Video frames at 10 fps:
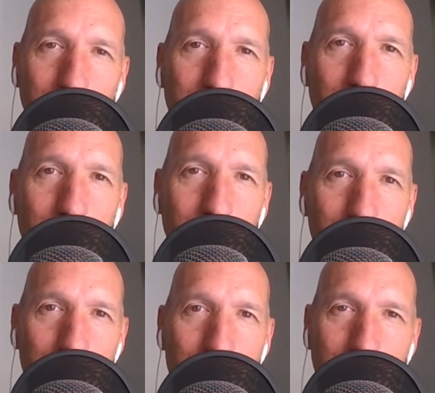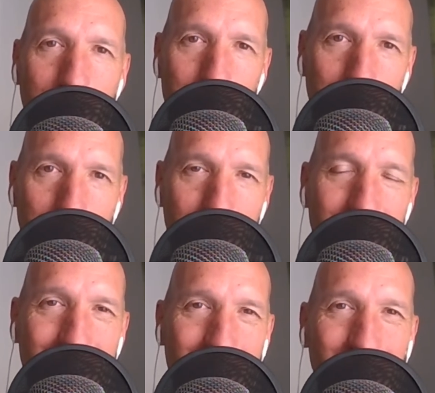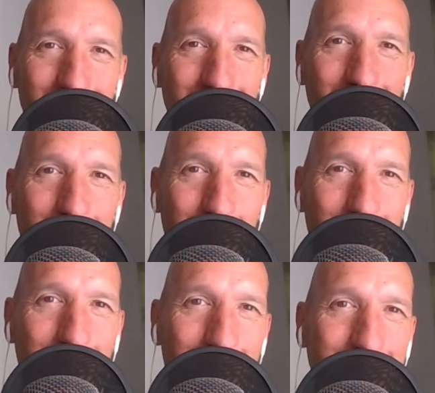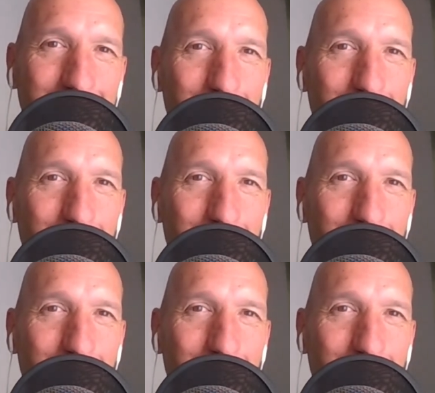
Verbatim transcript: with those connections of uh, you